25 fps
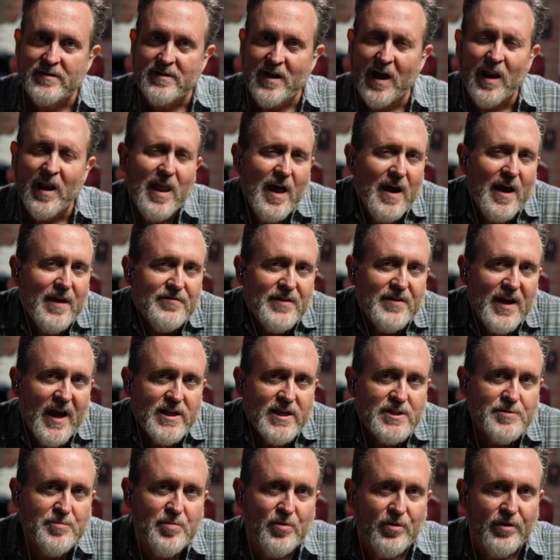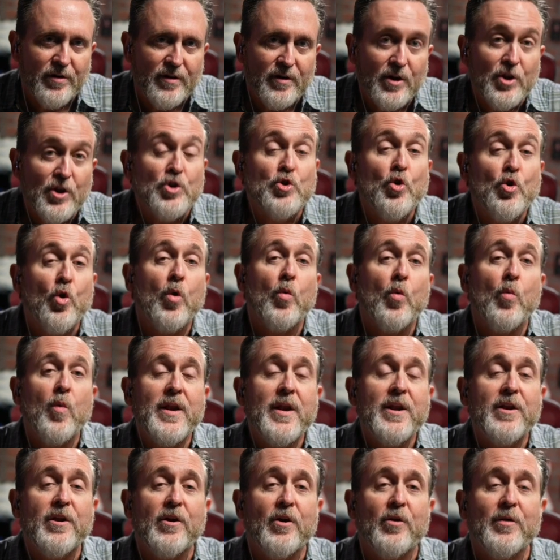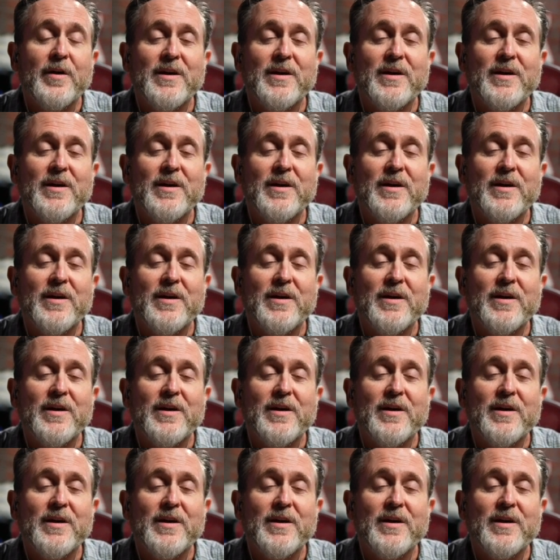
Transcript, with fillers: A live dashboard, your window